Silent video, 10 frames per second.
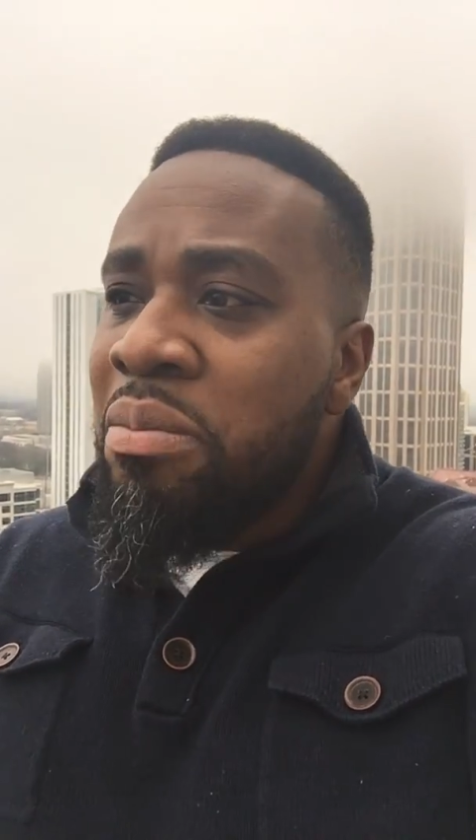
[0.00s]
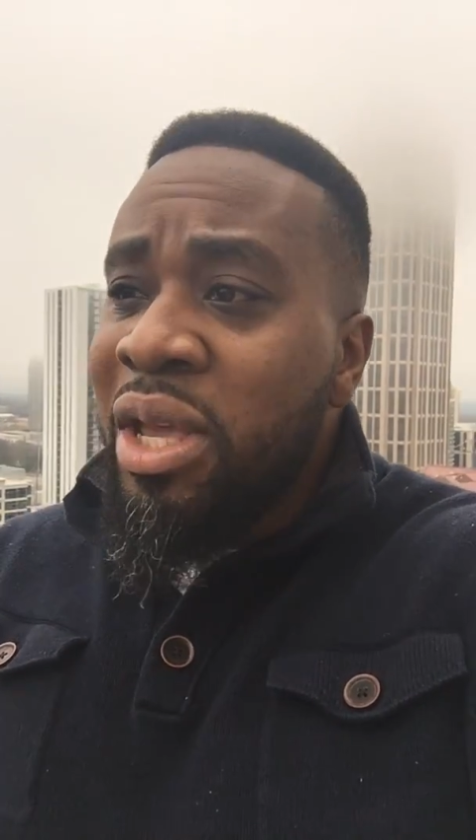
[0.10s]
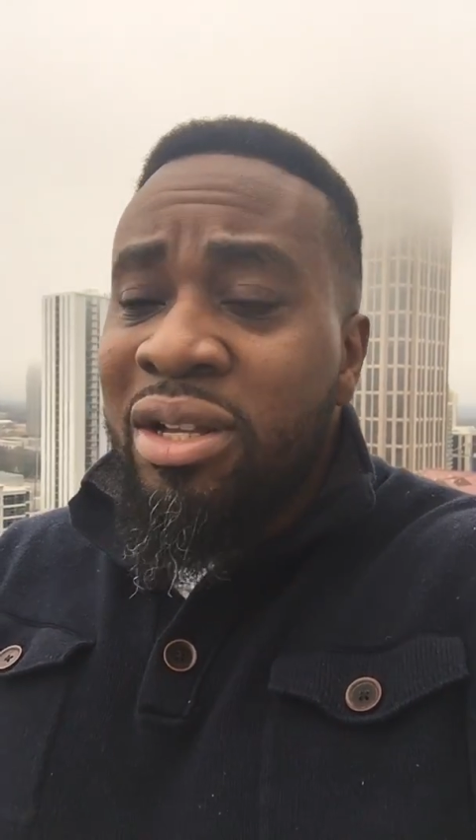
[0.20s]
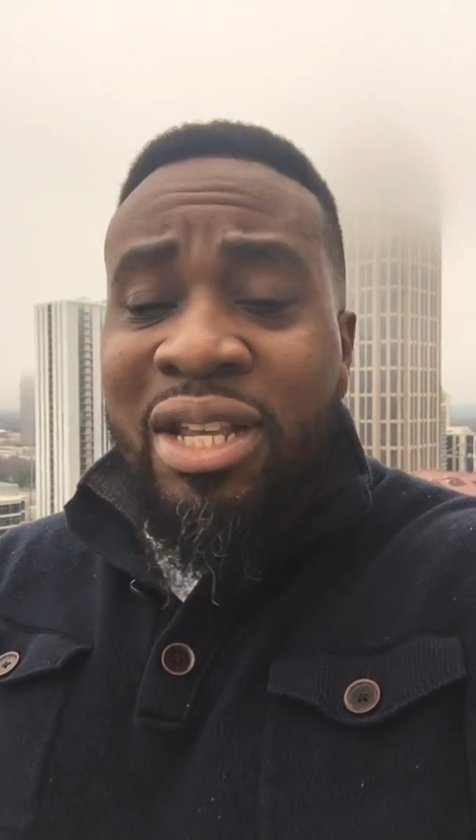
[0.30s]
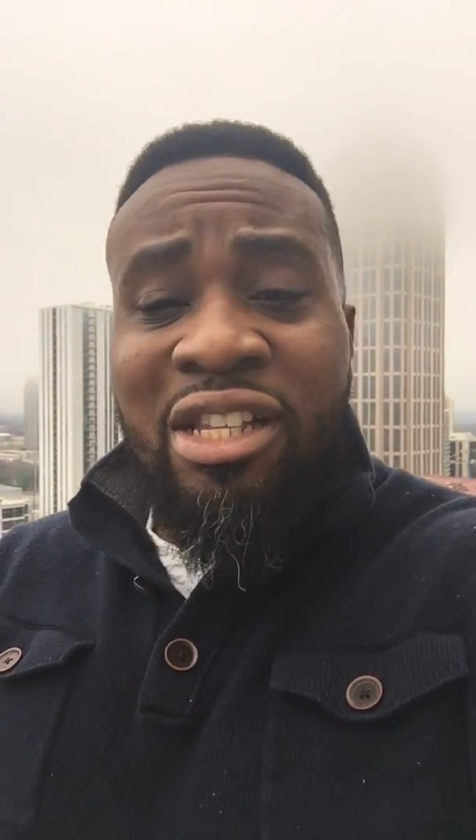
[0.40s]

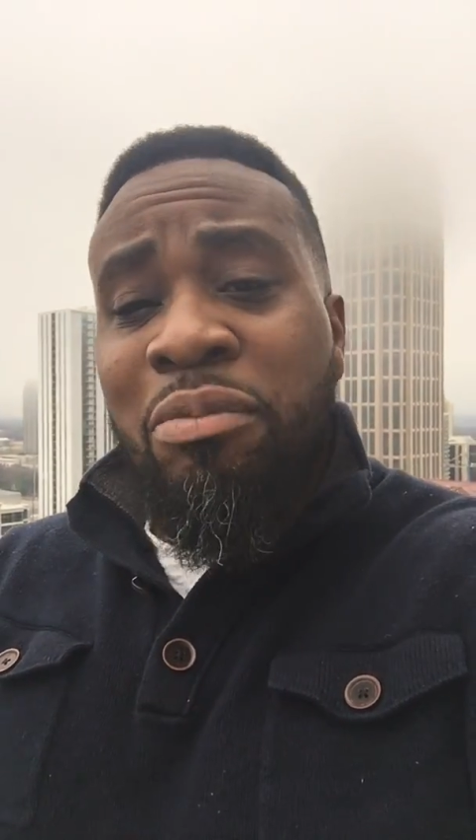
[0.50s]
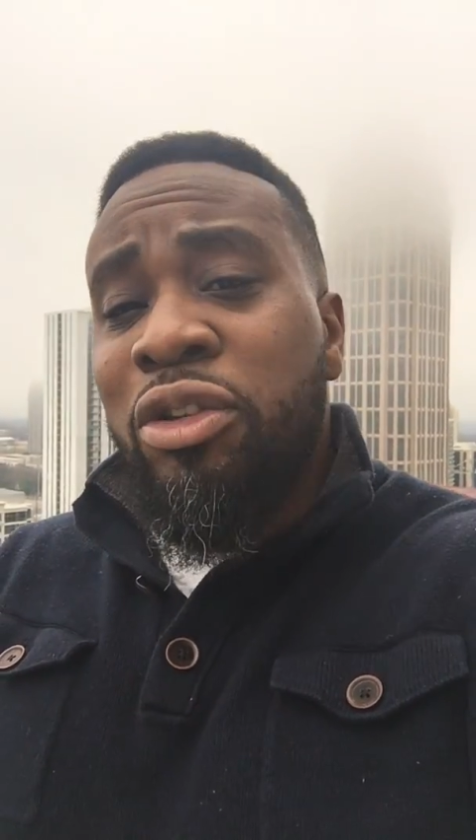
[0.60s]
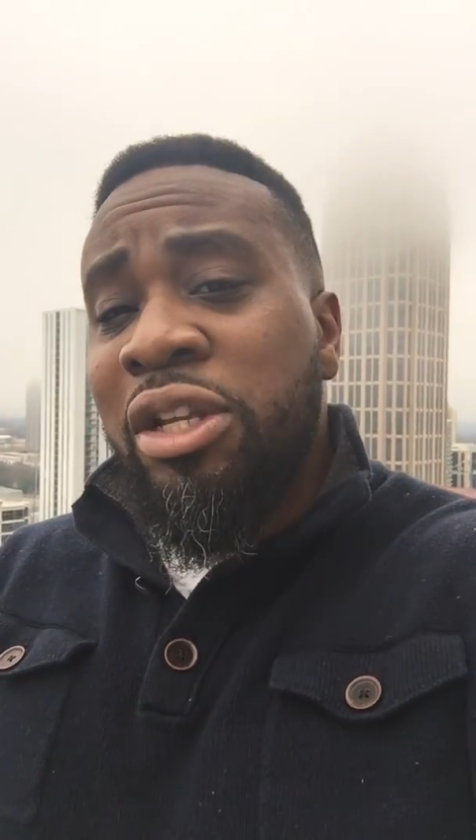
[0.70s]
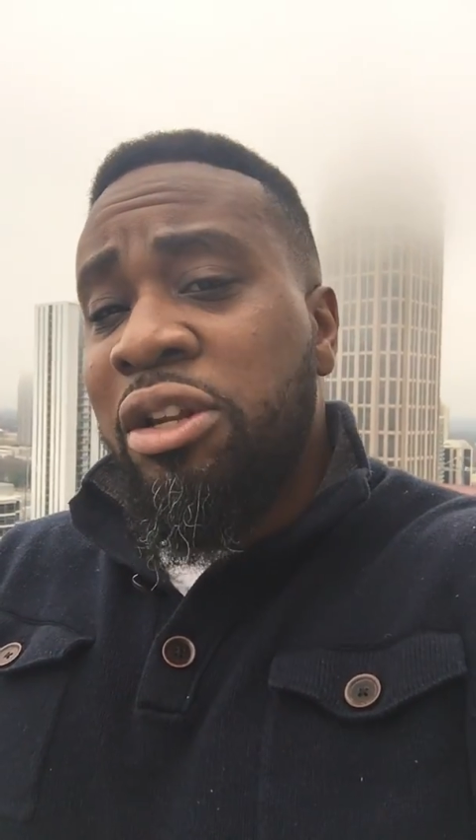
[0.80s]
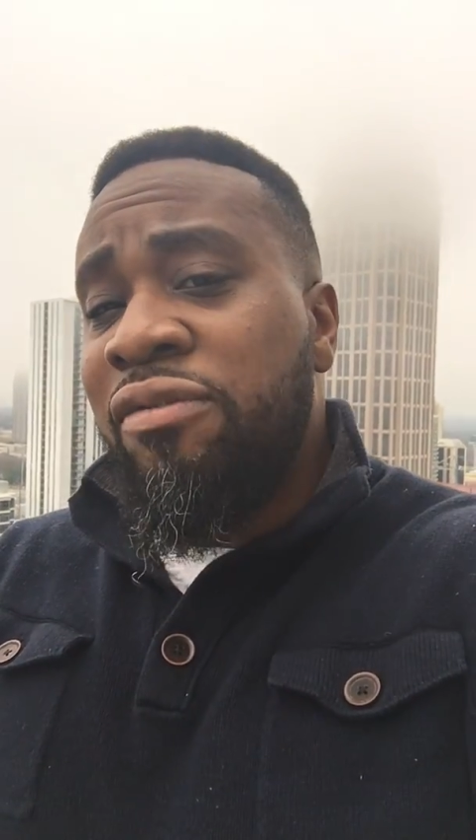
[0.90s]
because that's
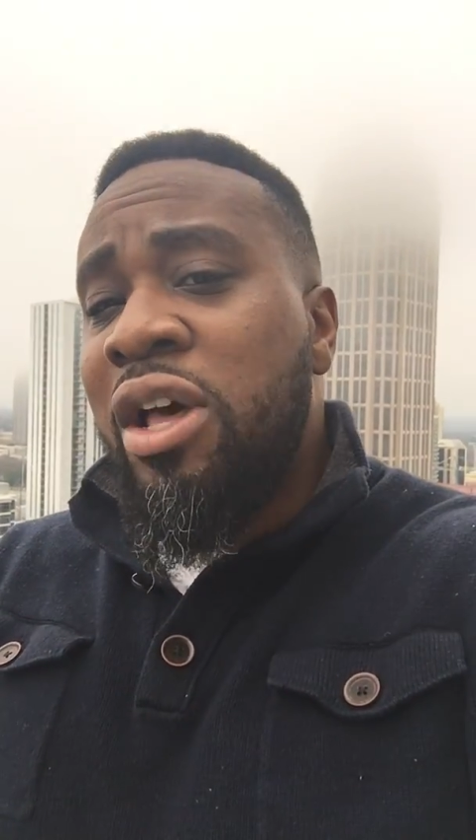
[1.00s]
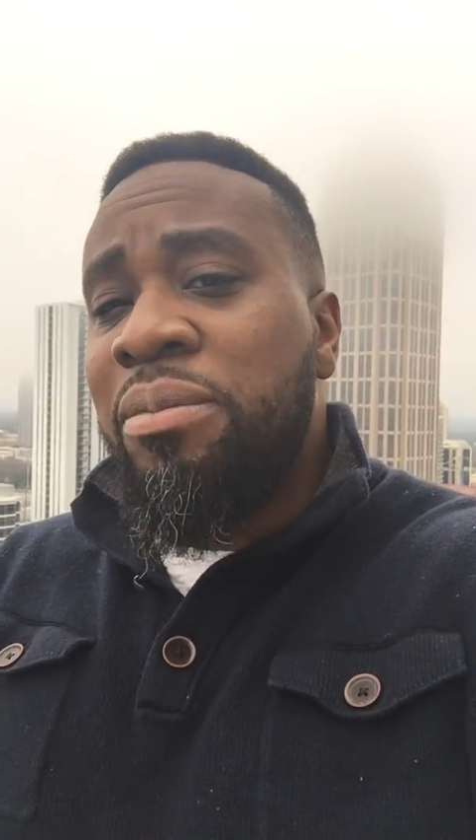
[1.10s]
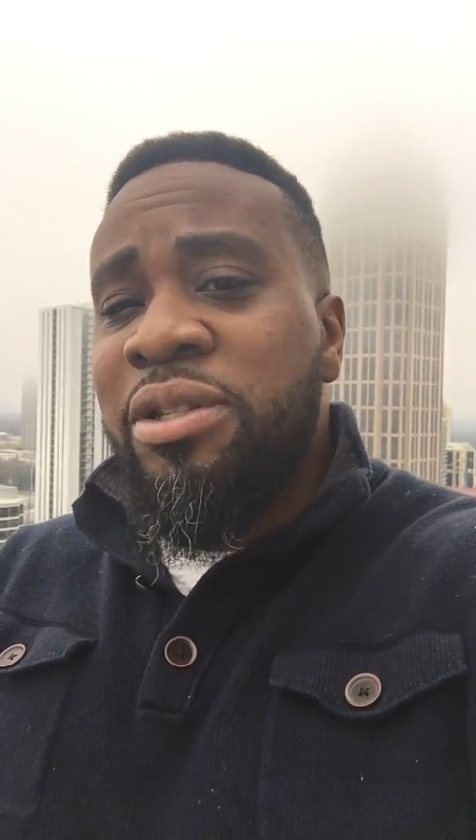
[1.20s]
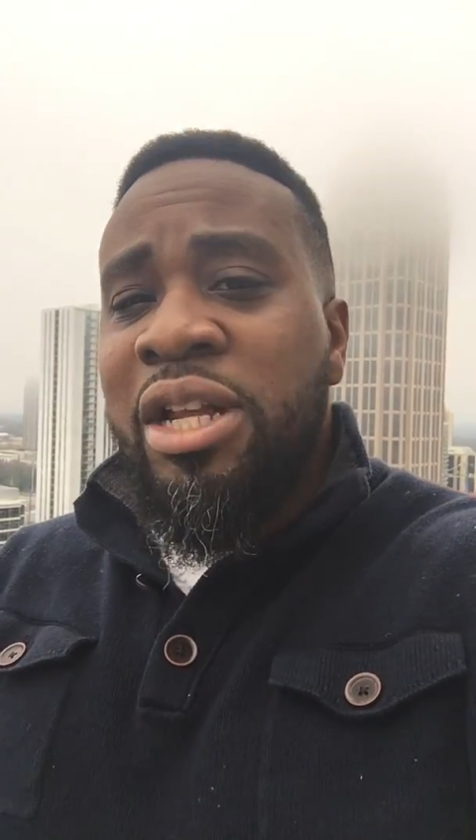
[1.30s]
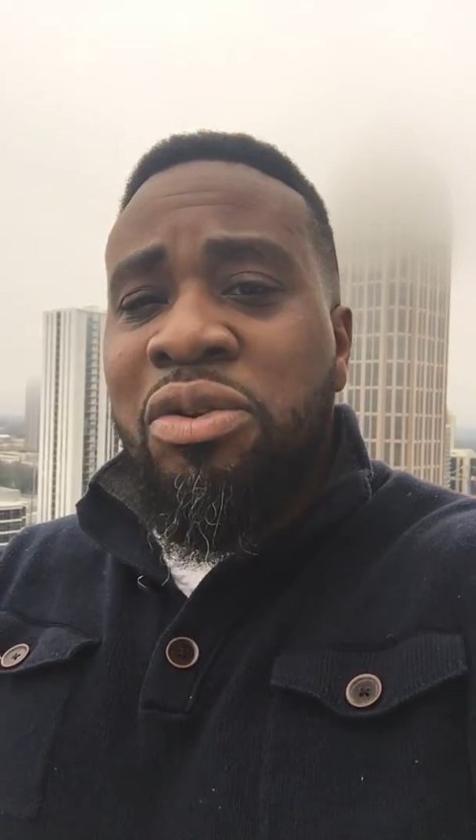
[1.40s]
mostly the
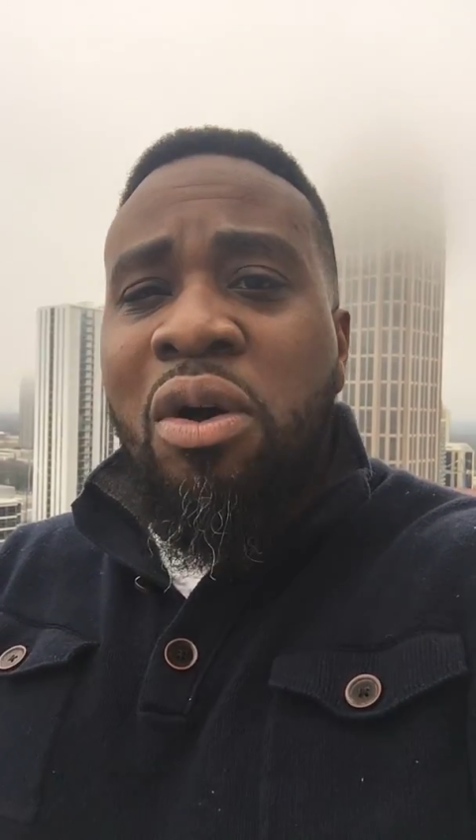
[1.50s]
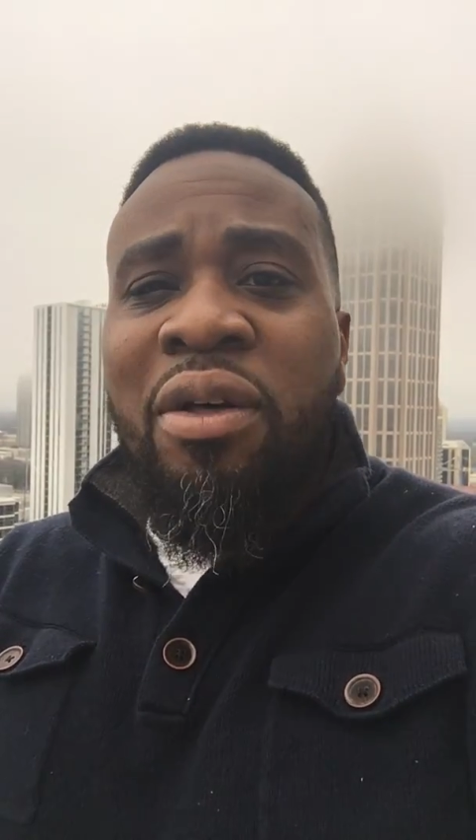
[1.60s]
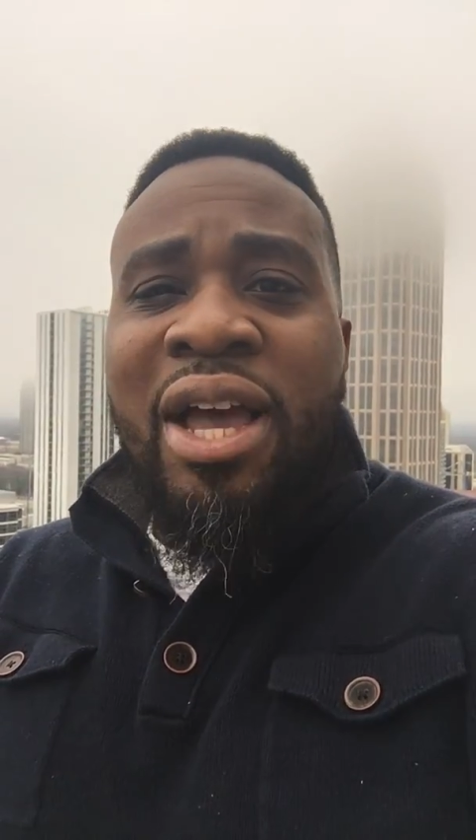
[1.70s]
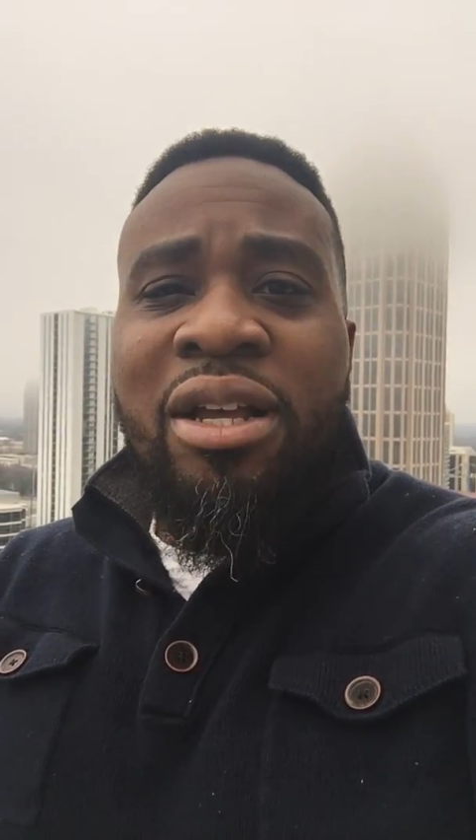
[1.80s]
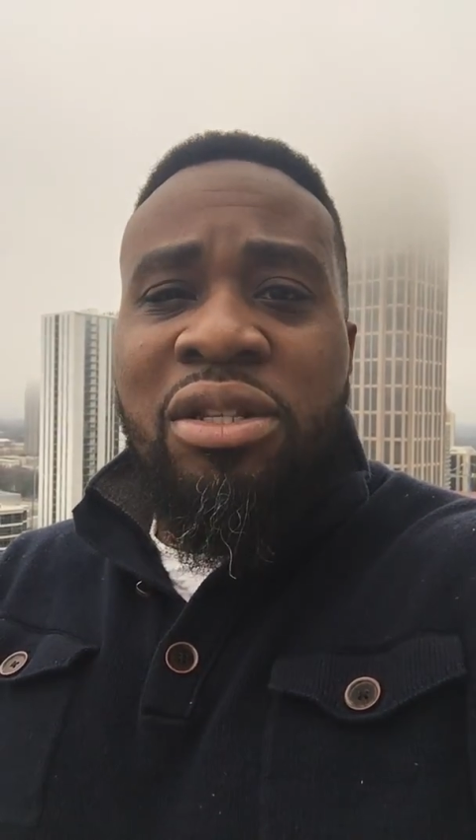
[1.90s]
developers that do
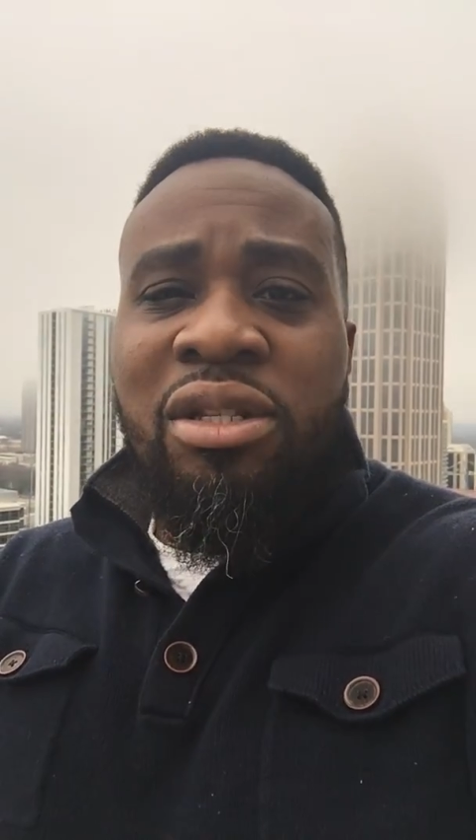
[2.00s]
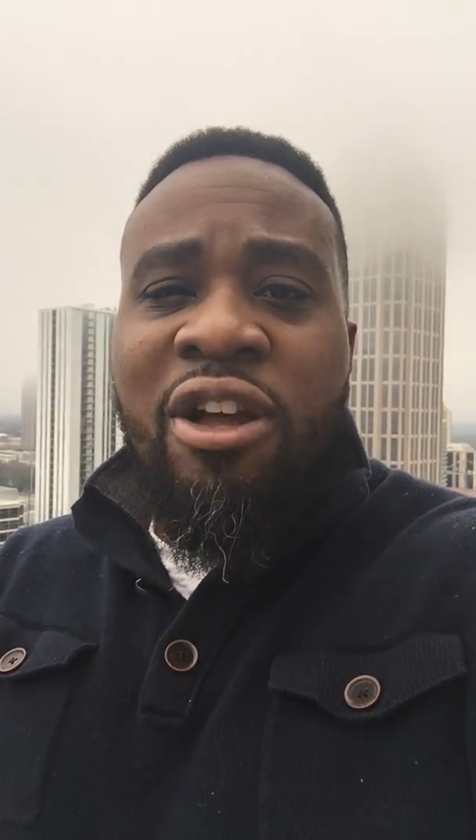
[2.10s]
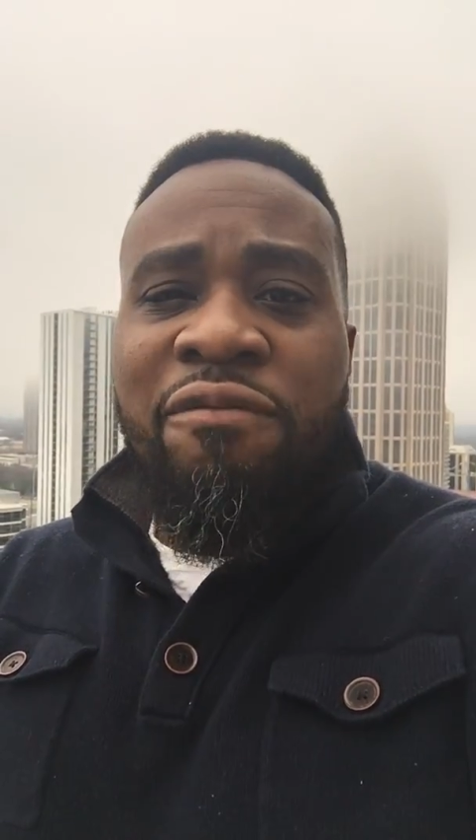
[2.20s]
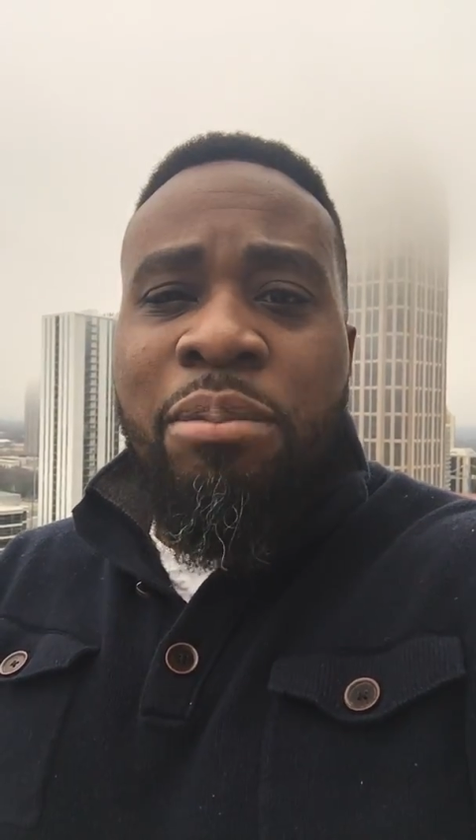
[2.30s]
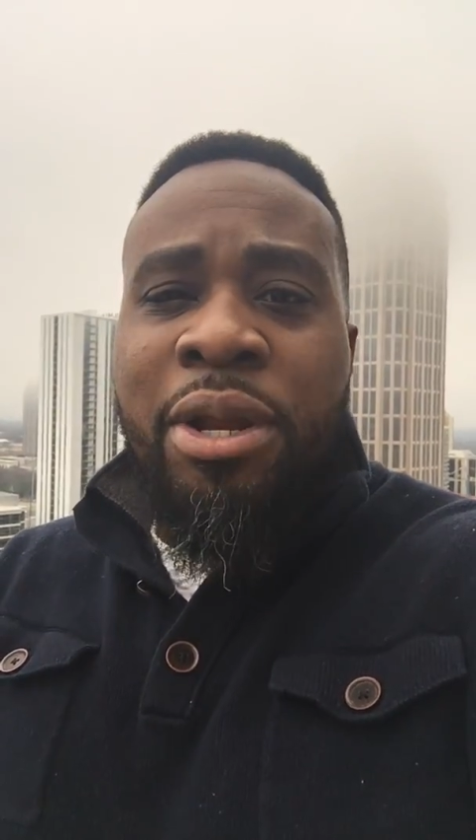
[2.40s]
all that good stuff.